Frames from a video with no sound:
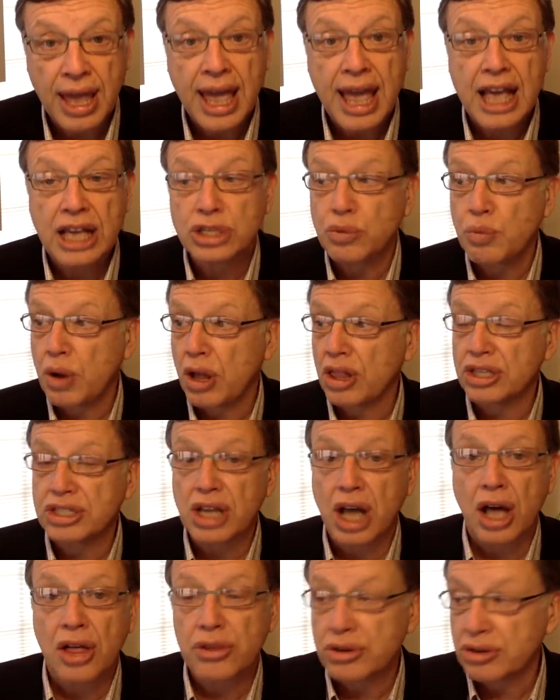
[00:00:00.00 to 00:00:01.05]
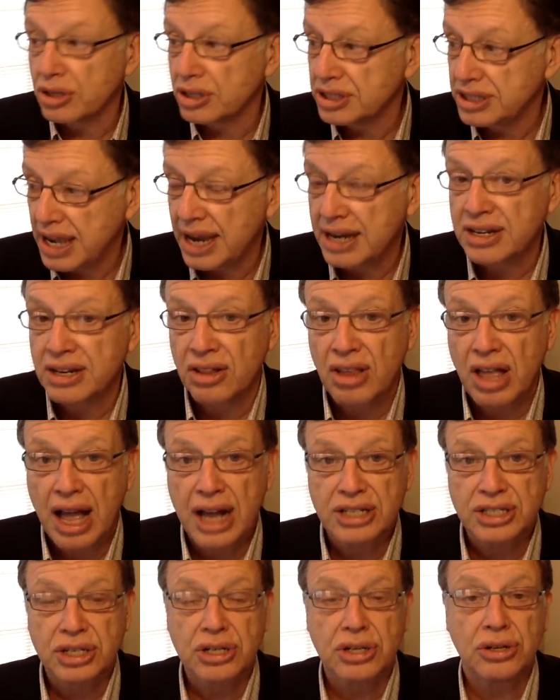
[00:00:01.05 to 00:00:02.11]
as well as other
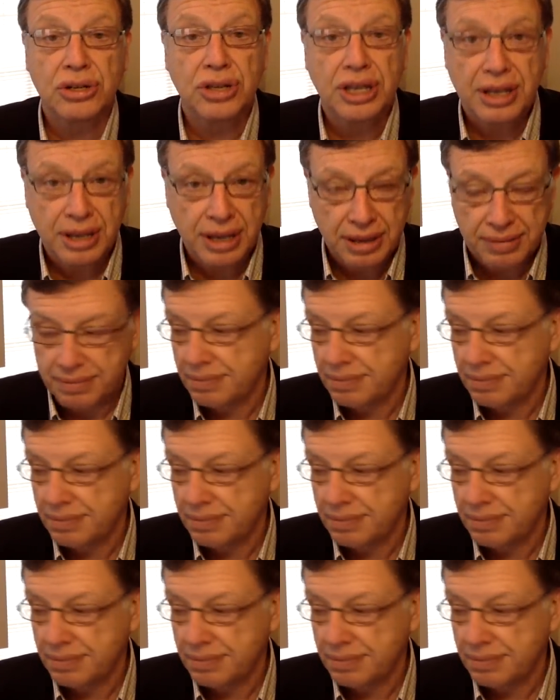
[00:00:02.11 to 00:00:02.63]
technological